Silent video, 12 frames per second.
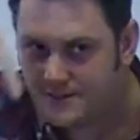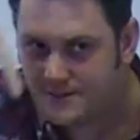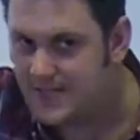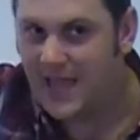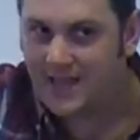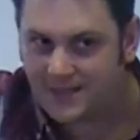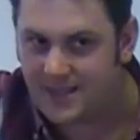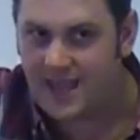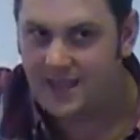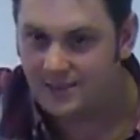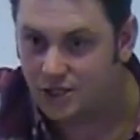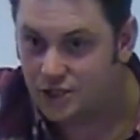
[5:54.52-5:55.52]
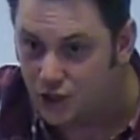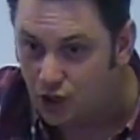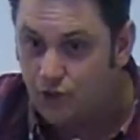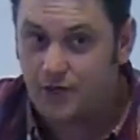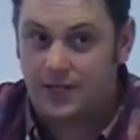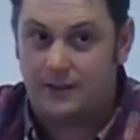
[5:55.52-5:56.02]
get there, the
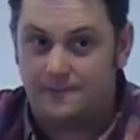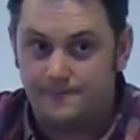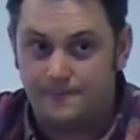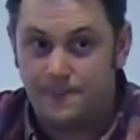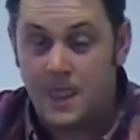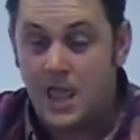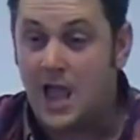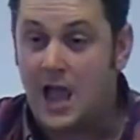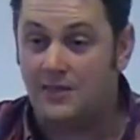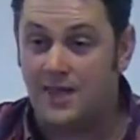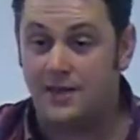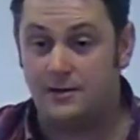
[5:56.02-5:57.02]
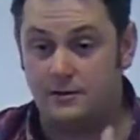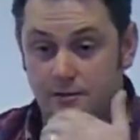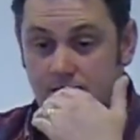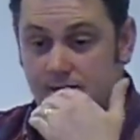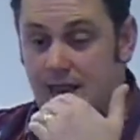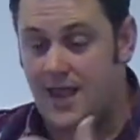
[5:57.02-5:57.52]
journey. And then
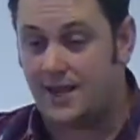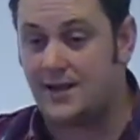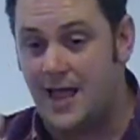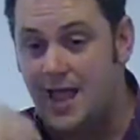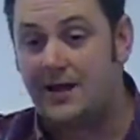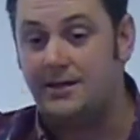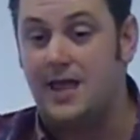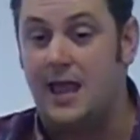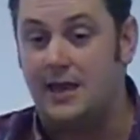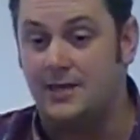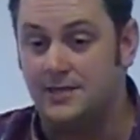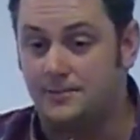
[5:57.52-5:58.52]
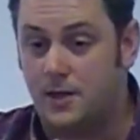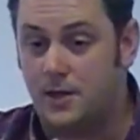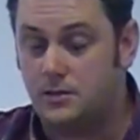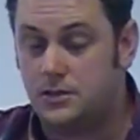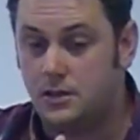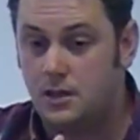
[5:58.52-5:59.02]
the second act then is
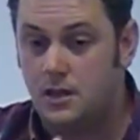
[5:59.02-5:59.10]
about